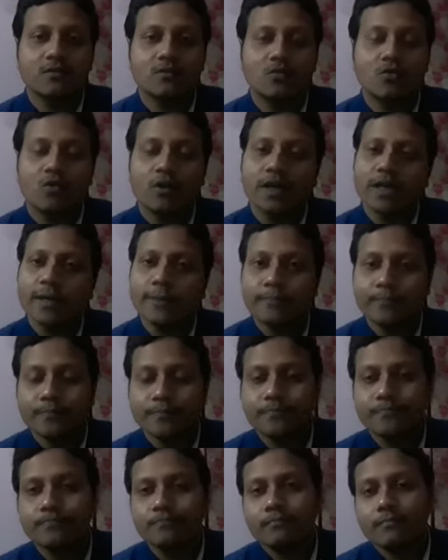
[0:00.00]
Okay,
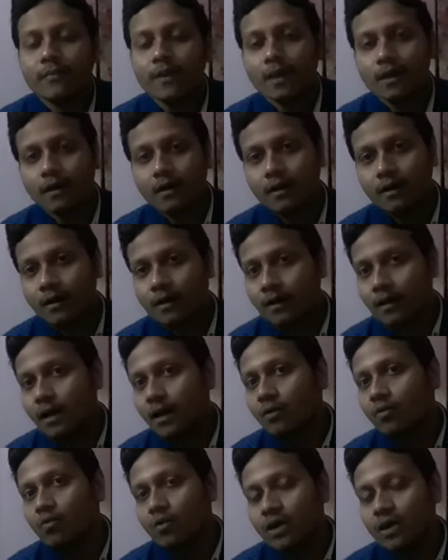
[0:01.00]

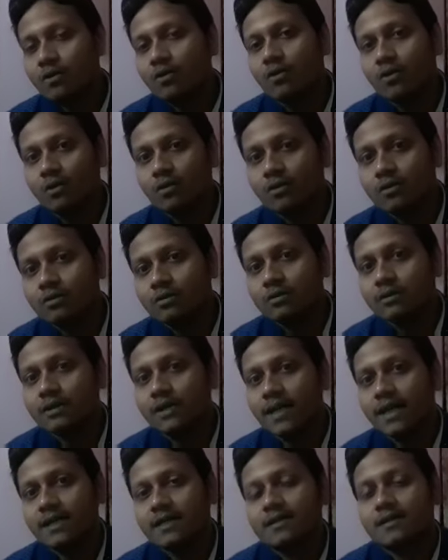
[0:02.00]
now we know
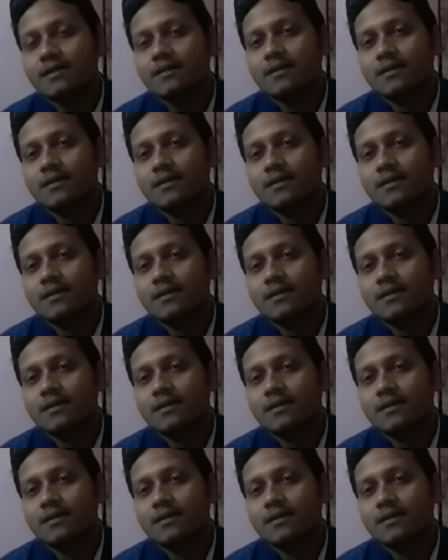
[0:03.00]
that